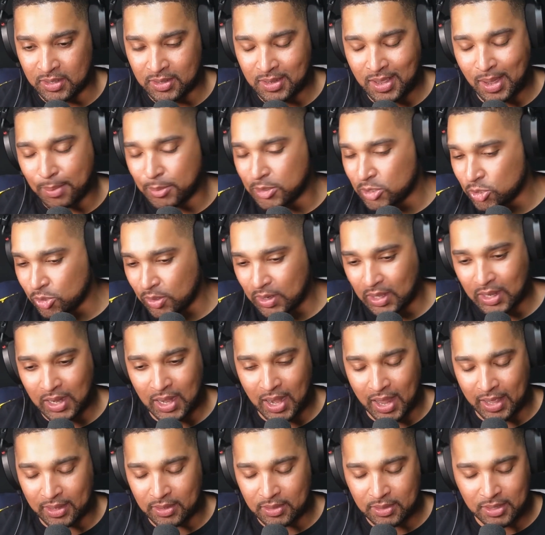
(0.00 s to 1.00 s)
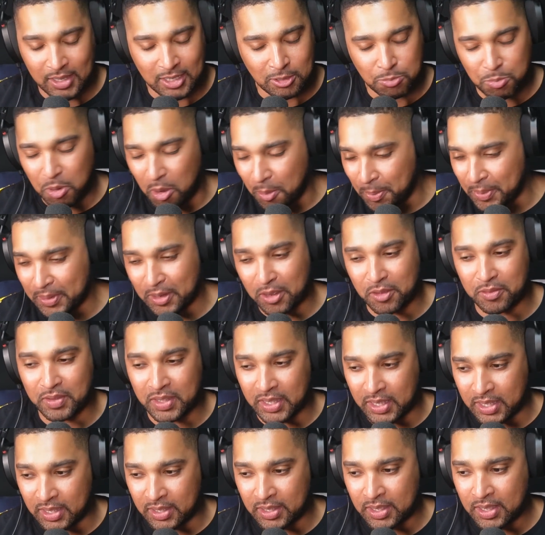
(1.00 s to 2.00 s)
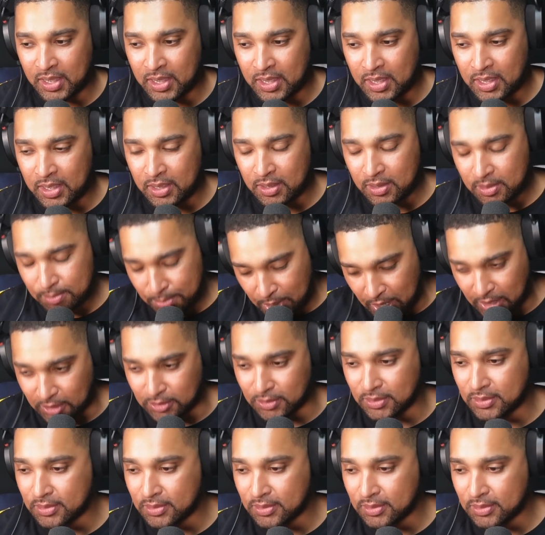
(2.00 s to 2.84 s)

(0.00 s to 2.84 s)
Come and join the clan. It's popping over here. Peace.